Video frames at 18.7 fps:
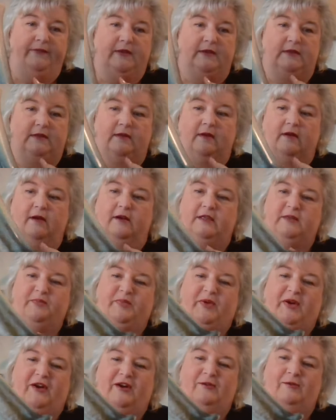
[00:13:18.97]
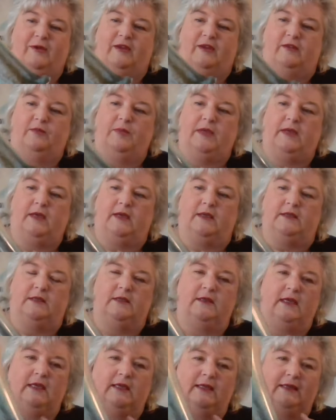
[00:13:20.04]
It's hard to part with because
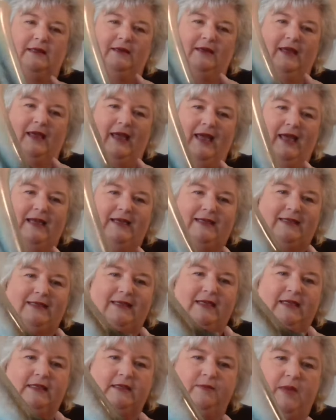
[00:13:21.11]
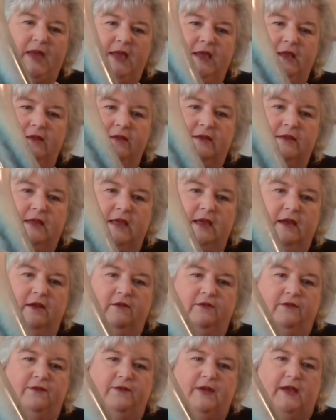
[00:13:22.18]
look, doesn't this make you think
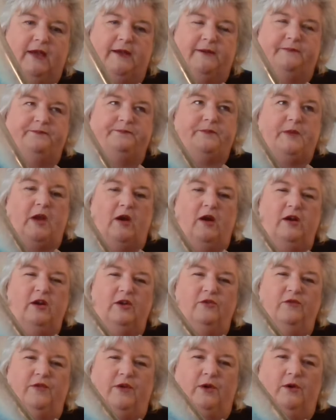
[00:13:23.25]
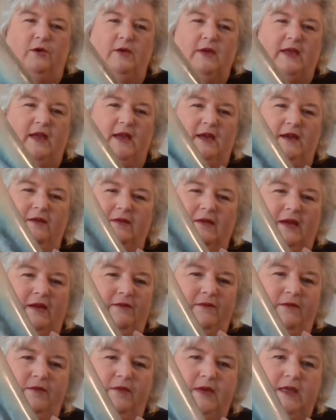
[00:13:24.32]
of Art Nouveau? It kind of
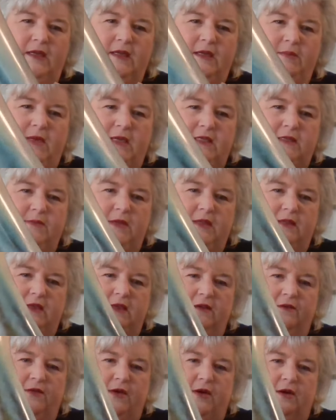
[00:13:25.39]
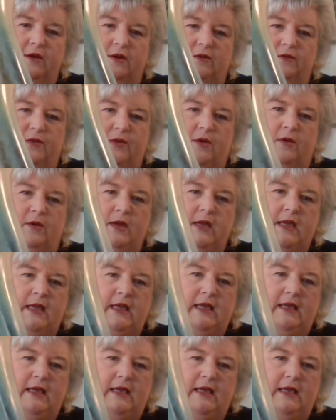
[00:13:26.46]
really makes me think of Art Nouveau.